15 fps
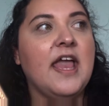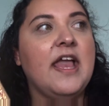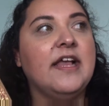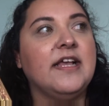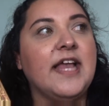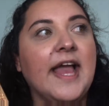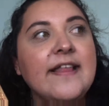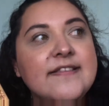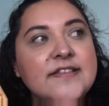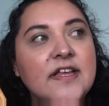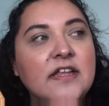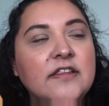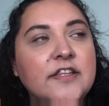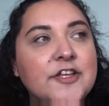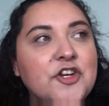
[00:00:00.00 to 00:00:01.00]
It gets
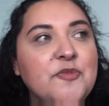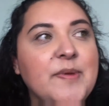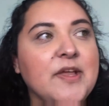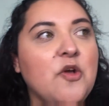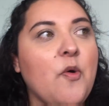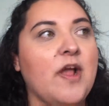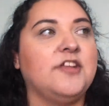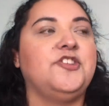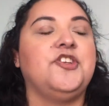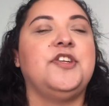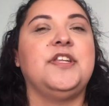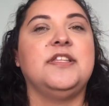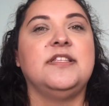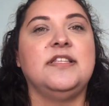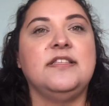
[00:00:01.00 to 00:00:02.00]
a little bit
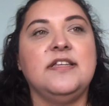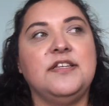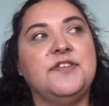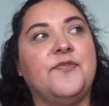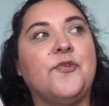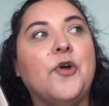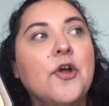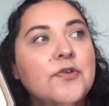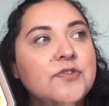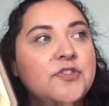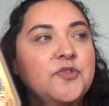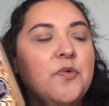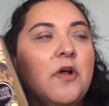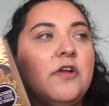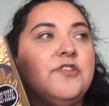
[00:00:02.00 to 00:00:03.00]
questioned in the Six of
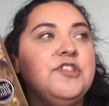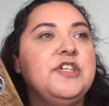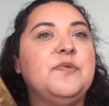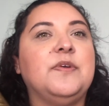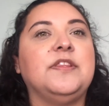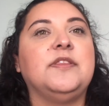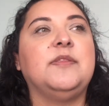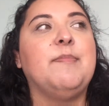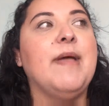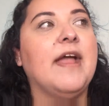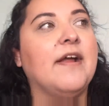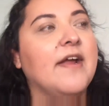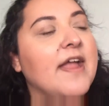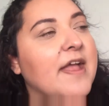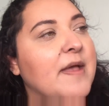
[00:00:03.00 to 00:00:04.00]
Crows duology with
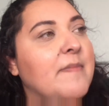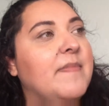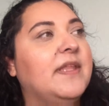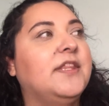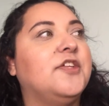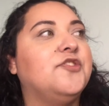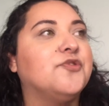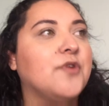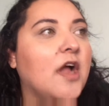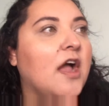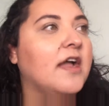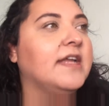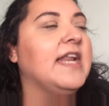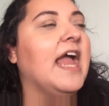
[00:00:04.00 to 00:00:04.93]
Perem and the drug